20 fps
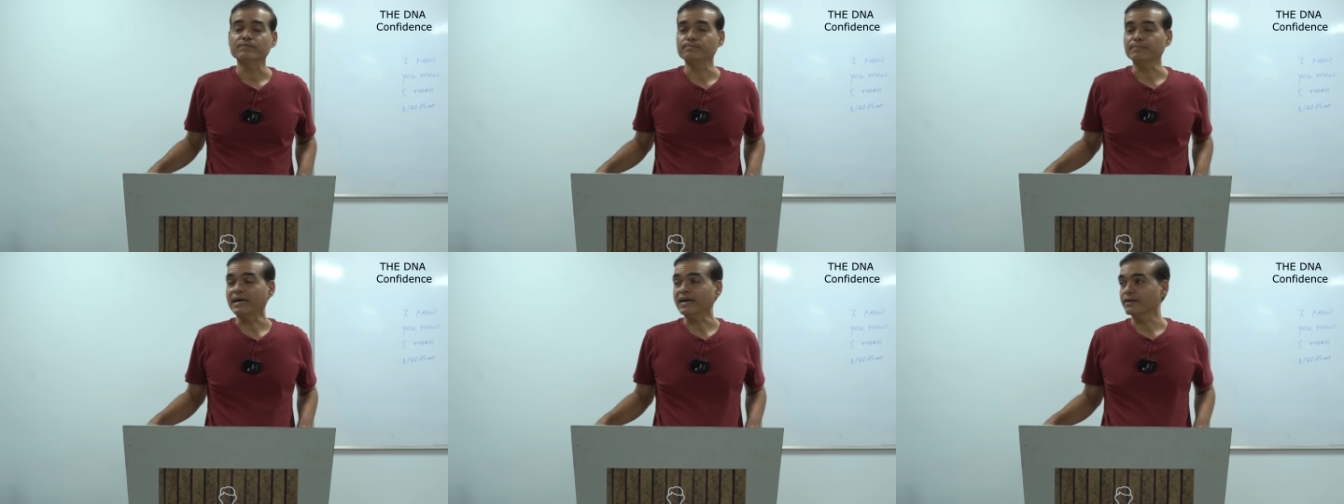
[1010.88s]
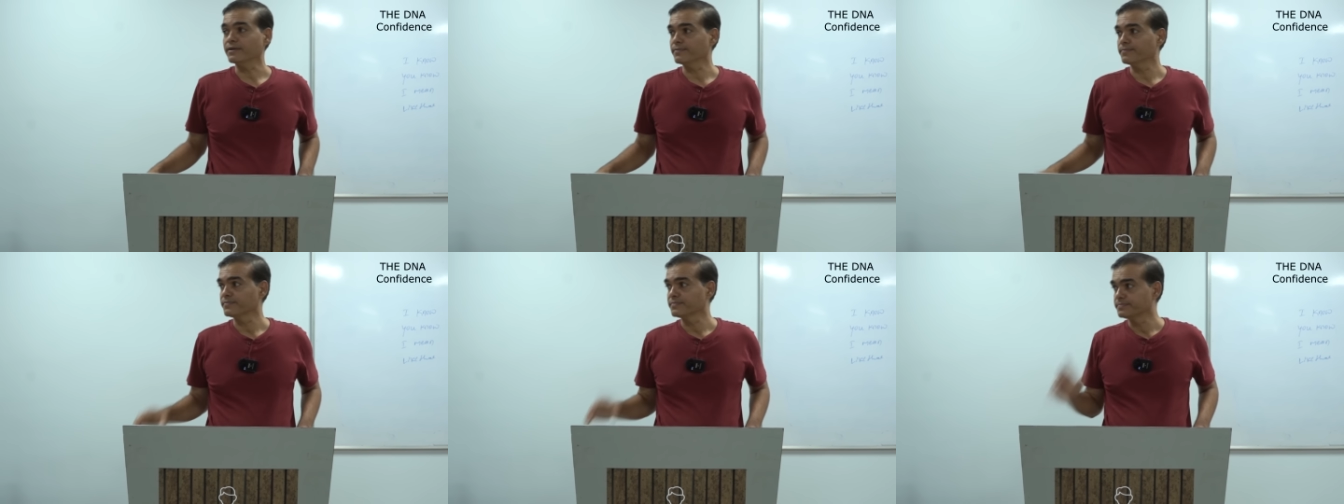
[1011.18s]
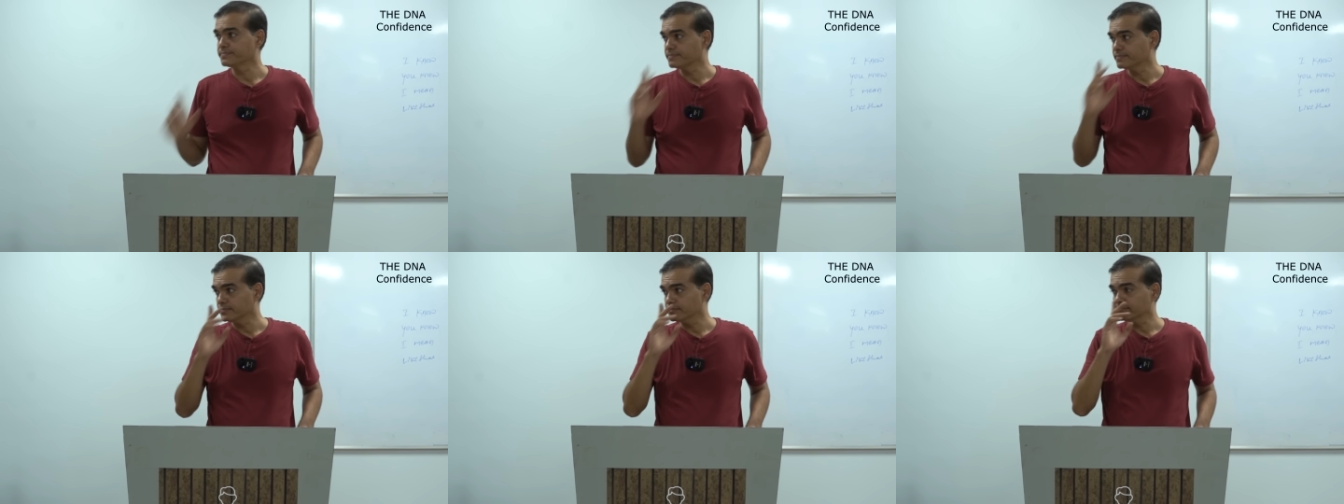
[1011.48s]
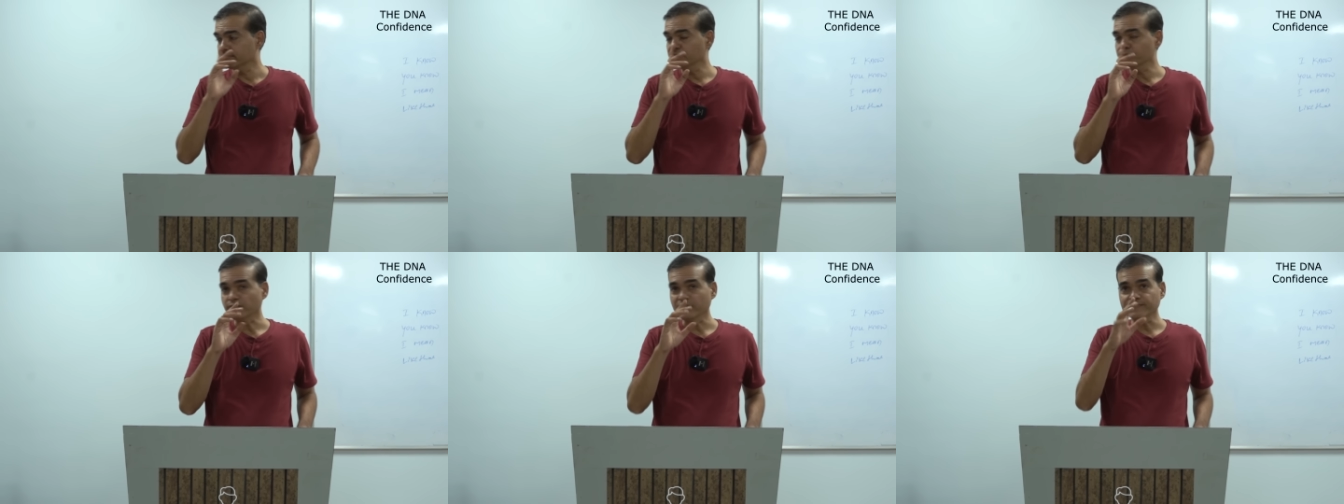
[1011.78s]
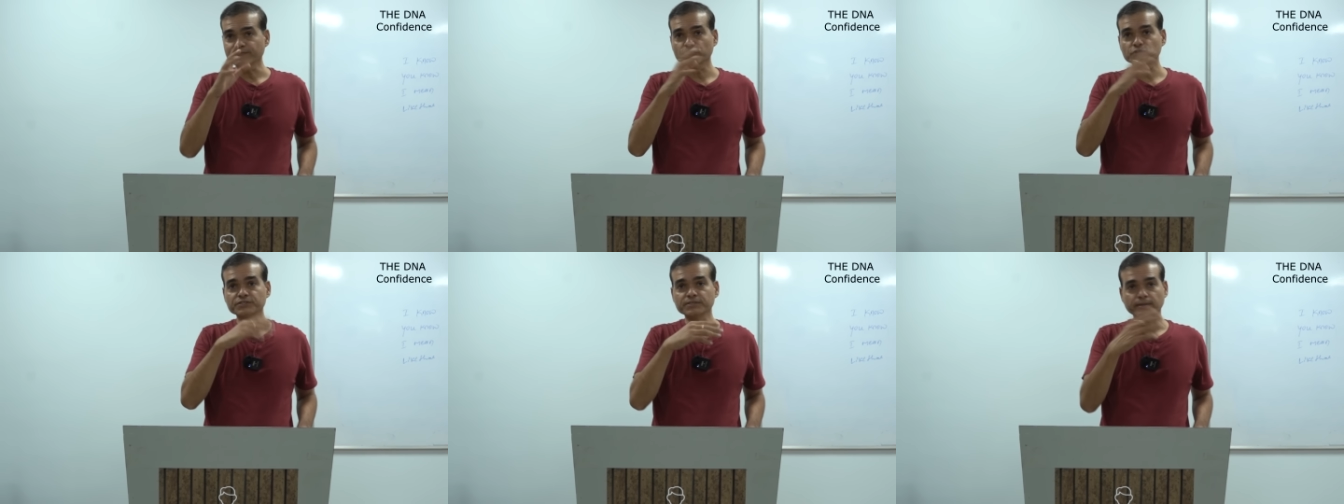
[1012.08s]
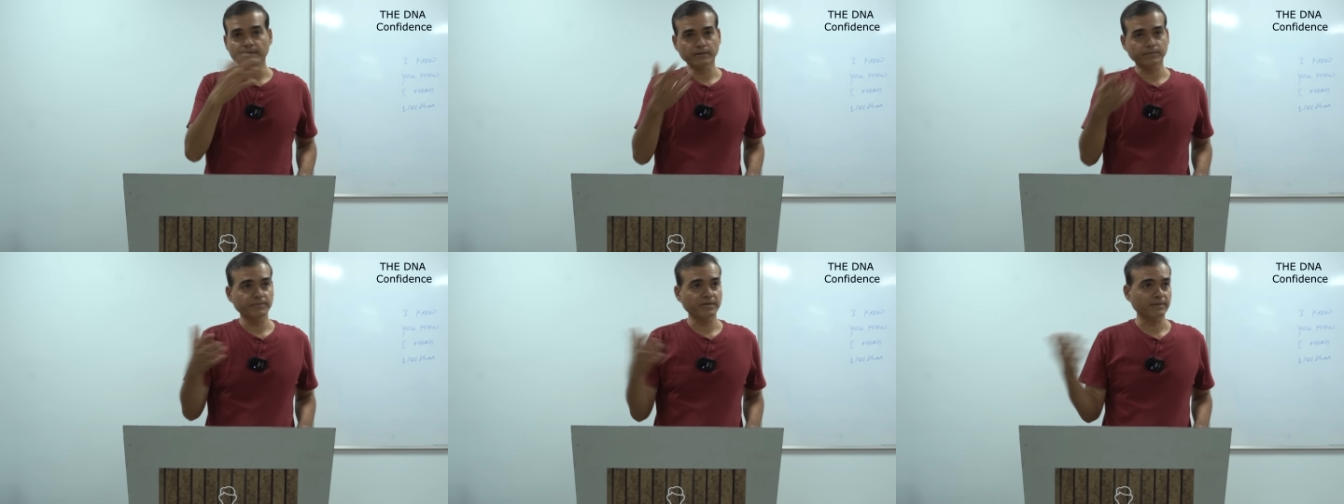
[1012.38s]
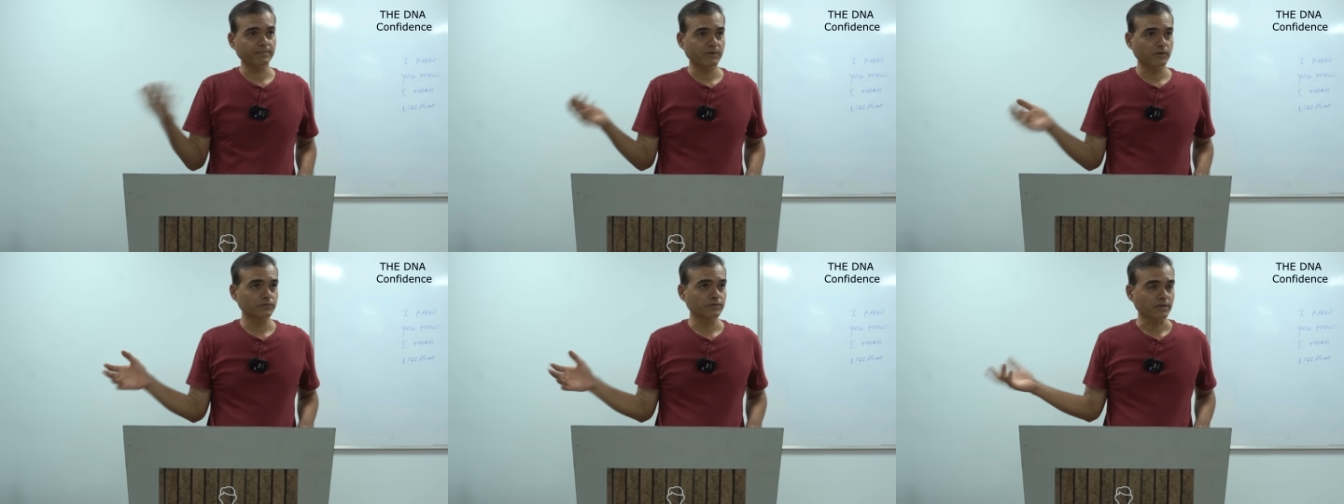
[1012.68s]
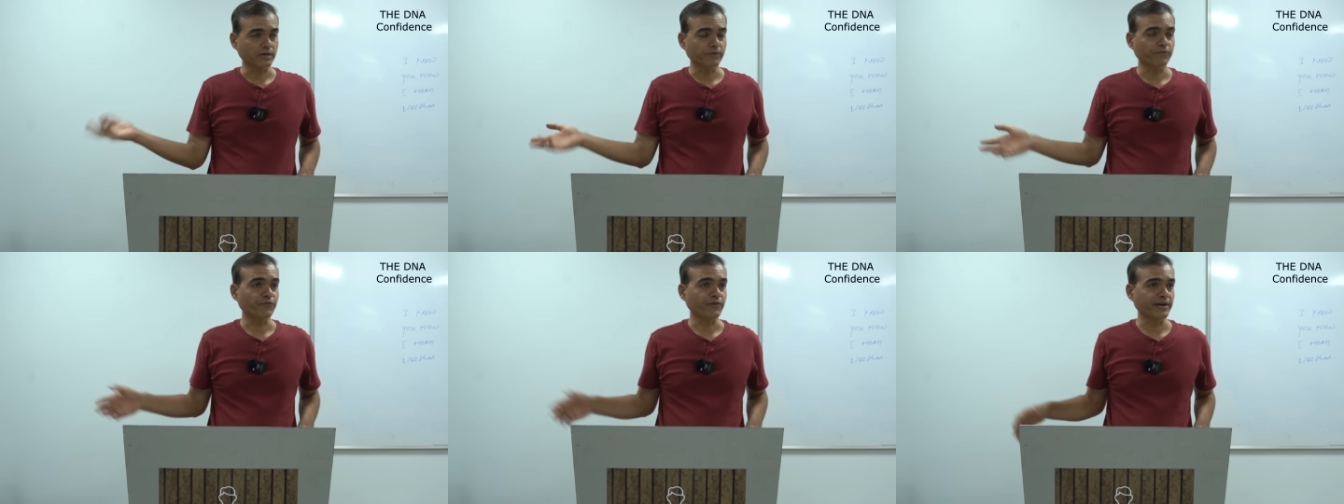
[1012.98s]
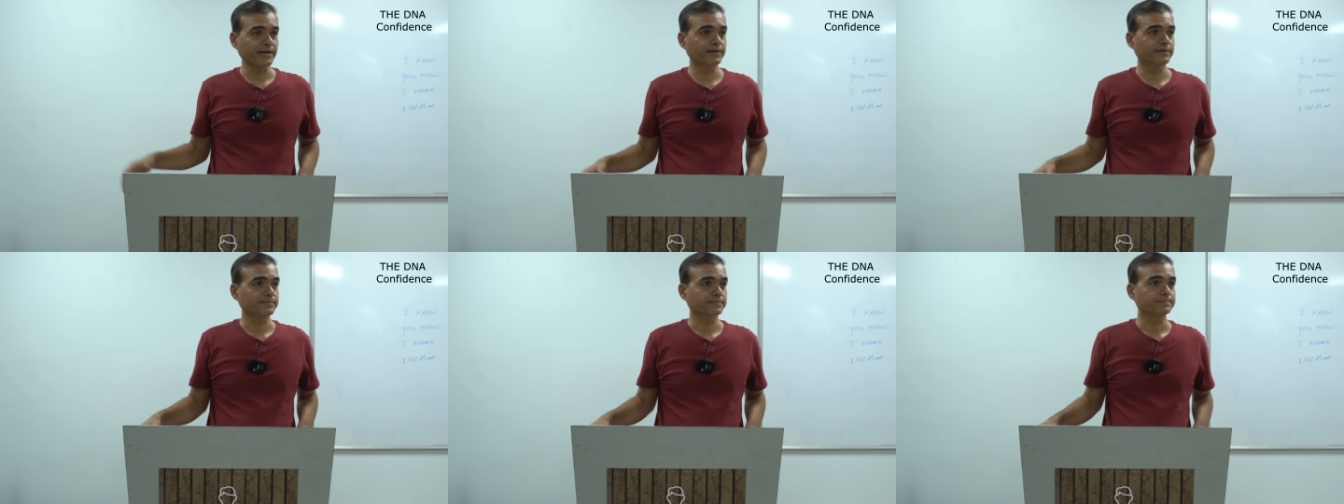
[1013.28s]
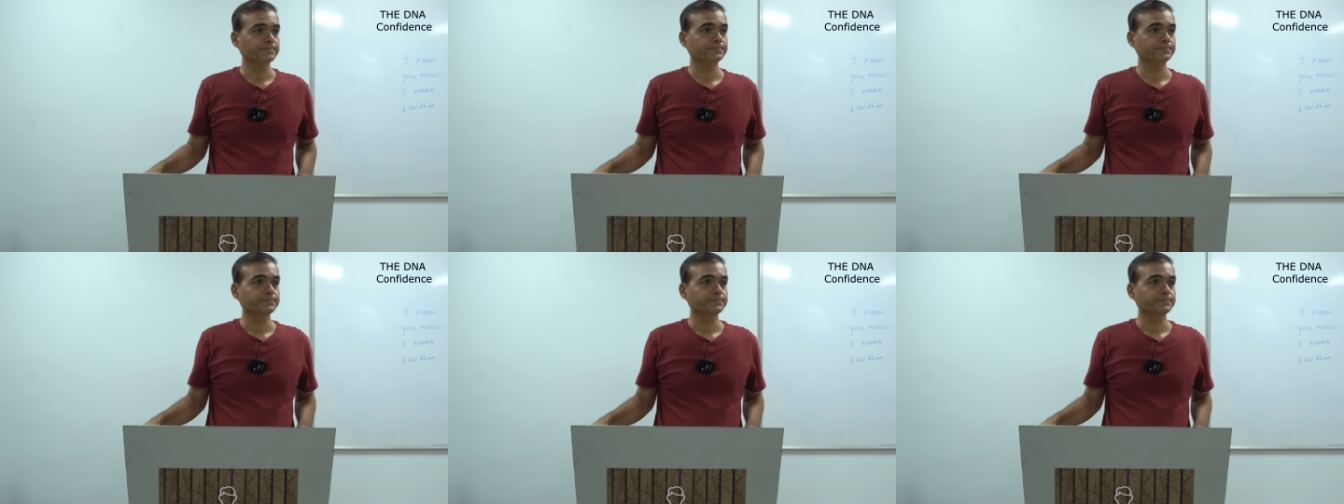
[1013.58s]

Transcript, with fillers: my, my wife was telling me about her friend.